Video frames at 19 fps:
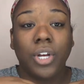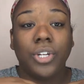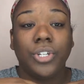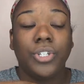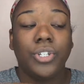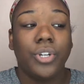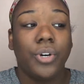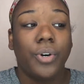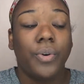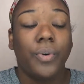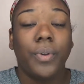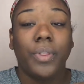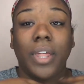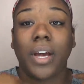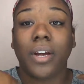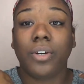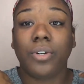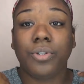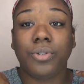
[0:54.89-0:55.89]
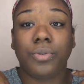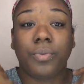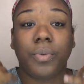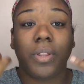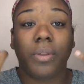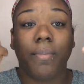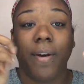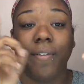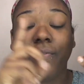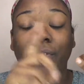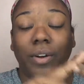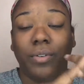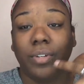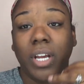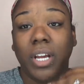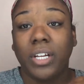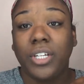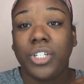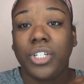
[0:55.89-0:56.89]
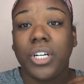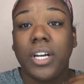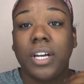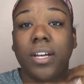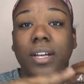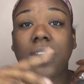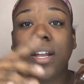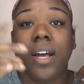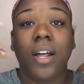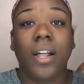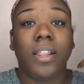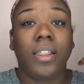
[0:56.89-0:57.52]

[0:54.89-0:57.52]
So that goes with my foundation.